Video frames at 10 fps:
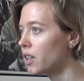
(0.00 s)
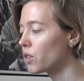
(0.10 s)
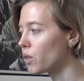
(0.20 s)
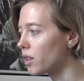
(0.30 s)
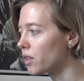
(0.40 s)

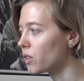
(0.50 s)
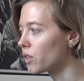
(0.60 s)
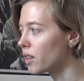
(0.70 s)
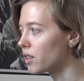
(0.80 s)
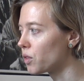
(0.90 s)
So
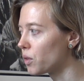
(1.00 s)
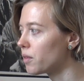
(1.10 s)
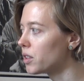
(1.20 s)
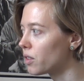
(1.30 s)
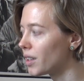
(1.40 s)
there's a sort of
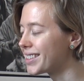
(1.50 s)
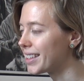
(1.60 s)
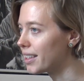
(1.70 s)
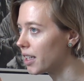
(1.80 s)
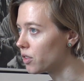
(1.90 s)

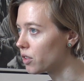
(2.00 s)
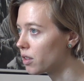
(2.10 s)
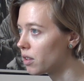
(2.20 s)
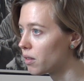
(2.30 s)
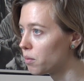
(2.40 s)
interesting
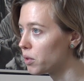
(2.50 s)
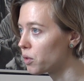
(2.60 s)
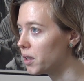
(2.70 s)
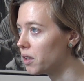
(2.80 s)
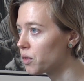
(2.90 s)
tension
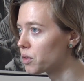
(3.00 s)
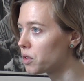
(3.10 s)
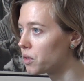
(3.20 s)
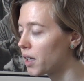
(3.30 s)
between those two